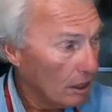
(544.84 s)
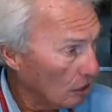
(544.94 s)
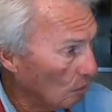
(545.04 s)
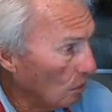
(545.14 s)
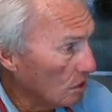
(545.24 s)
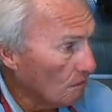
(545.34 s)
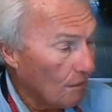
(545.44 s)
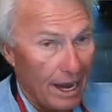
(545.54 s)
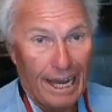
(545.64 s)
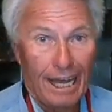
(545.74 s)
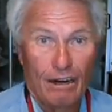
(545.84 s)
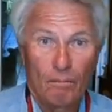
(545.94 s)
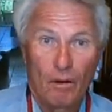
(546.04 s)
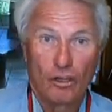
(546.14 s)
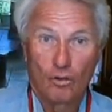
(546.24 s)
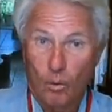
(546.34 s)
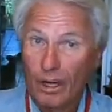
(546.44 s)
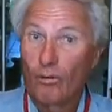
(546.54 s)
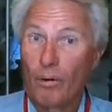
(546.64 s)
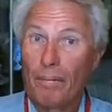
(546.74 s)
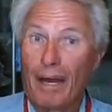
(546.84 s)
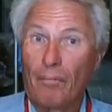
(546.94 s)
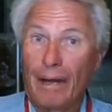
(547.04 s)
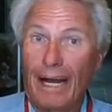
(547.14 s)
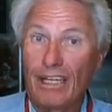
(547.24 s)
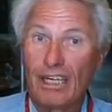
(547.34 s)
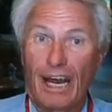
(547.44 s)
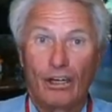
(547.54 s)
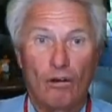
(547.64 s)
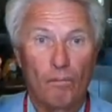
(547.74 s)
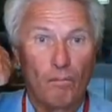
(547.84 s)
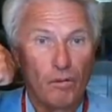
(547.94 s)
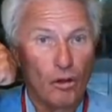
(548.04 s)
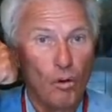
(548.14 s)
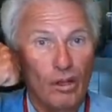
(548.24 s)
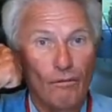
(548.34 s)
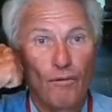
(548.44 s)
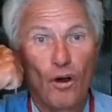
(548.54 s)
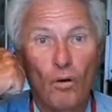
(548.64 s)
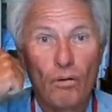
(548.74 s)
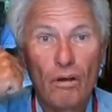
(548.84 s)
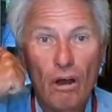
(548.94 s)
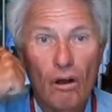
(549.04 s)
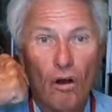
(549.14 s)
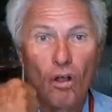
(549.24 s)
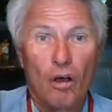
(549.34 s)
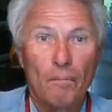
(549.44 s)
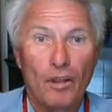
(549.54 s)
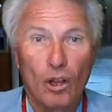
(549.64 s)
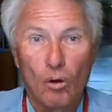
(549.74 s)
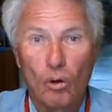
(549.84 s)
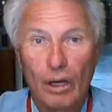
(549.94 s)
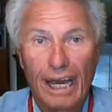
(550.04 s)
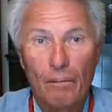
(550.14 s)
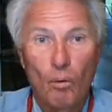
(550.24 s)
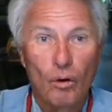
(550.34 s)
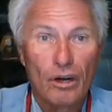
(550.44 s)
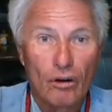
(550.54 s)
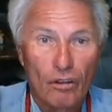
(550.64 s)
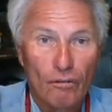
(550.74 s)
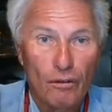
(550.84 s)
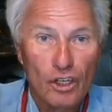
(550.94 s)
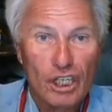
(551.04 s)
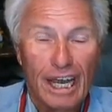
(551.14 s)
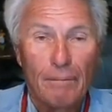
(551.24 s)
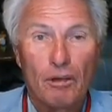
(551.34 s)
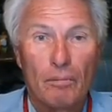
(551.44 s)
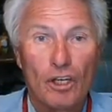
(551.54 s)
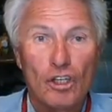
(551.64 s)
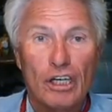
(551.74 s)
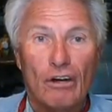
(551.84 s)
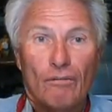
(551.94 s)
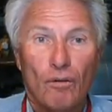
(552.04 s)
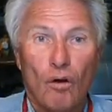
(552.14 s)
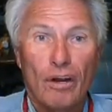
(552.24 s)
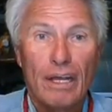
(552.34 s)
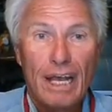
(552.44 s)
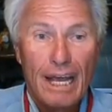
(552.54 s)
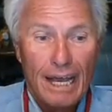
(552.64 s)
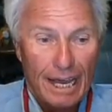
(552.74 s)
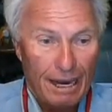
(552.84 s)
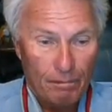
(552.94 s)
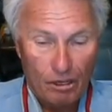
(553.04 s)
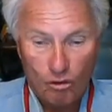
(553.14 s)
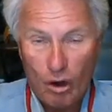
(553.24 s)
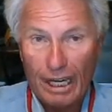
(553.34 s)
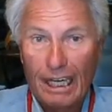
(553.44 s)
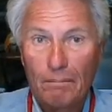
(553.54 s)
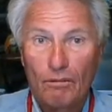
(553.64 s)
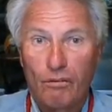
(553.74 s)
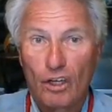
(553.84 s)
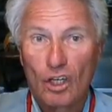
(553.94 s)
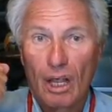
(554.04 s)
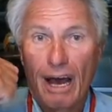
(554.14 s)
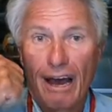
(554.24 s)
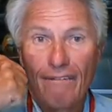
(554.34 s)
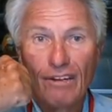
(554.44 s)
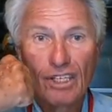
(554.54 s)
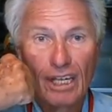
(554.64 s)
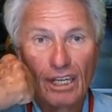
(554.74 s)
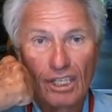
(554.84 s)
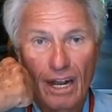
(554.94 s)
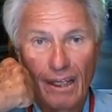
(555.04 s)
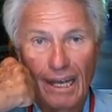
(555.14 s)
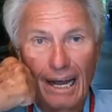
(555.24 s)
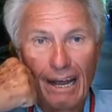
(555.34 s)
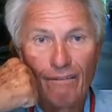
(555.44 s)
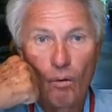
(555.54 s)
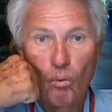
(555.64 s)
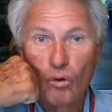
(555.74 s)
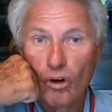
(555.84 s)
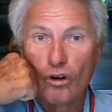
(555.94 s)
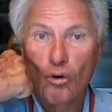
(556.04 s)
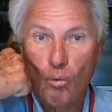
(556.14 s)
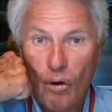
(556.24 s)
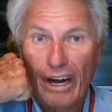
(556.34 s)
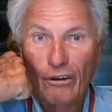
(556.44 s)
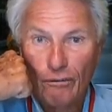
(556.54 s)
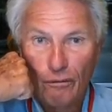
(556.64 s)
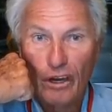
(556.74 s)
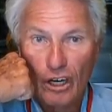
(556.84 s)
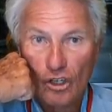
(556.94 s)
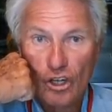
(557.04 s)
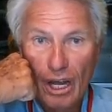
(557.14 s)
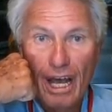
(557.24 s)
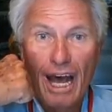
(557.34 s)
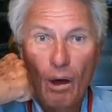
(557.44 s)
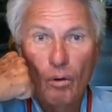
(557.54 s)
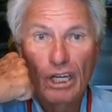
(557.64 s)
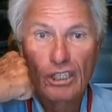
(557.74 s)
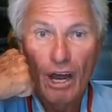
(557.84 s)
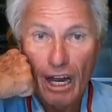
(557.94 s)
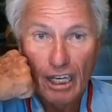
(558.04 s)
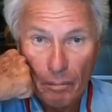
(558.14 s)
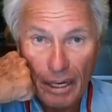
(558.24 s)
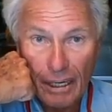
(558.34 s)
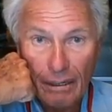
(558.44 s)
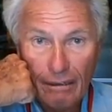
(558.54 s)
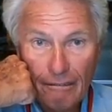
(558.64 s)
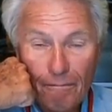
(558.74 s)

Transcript: In other words, if I had a 23 pound bass, I'd go on the phone, call up the local game warden or the Fish and Game Commission here in Florida and try to keep the fish alive and say, listen, I think I have a world record fish. I want it documented.